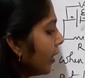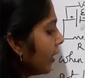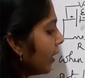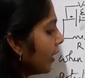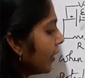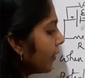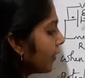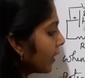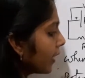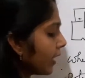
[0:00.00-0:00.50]

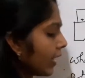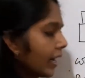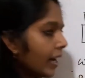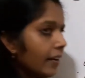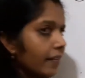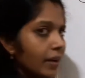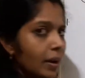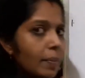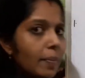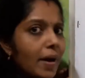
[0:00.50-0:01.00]
If the
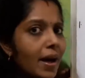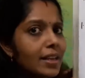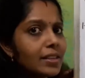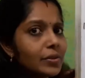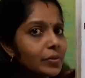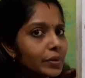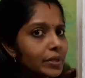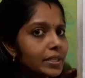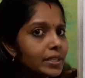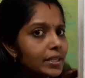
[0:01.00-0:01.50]
current will pass
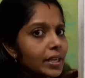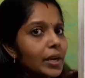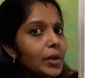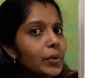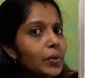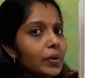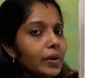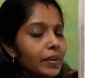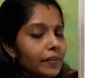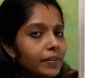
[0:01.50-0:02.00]
through the
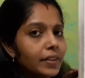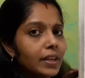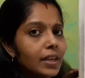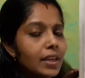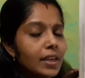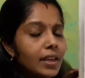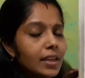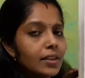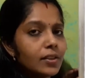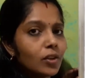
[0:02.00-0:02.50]
circuit, if the
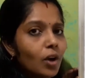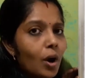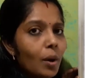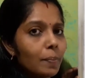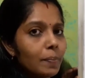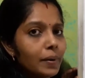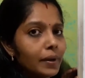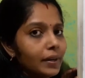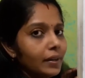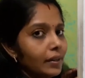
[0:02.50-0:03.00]
key is
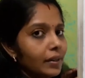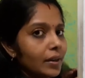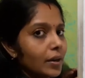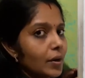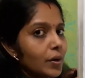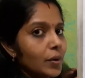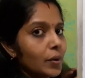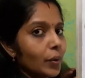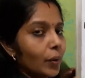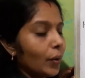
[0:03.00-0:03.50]
open,
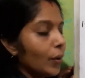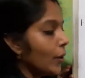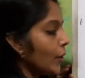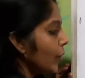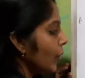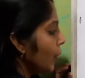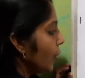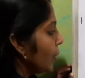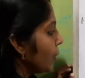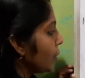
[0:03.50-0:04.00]
no.
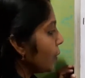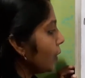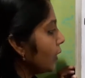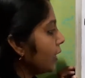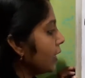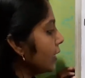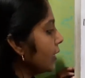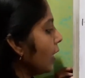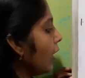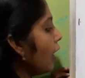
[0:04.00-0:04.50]
So
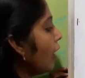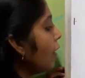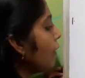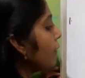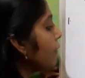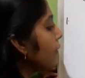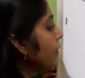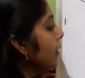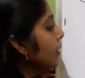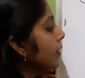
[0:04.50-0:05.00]
these are
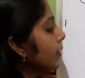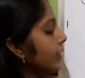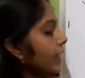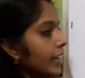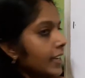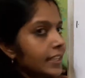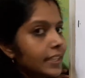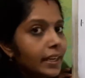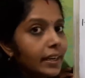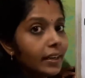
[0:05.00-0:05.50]
first
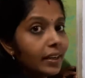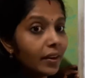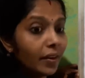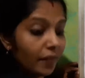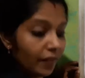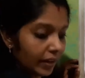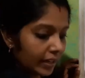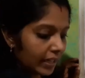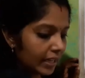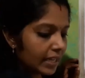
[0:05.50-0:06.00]
section
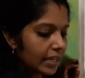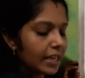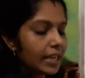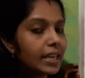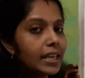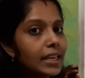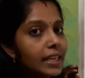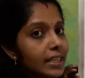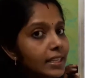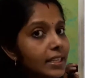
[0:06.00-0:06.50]
when the
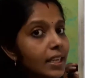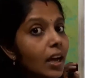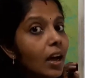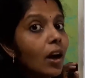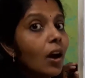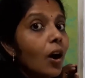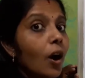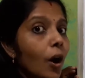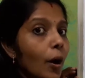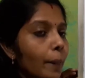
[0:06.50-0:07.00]
key is
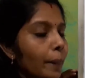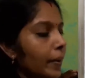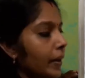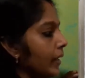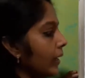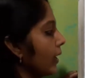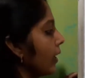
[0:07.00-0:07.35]
open.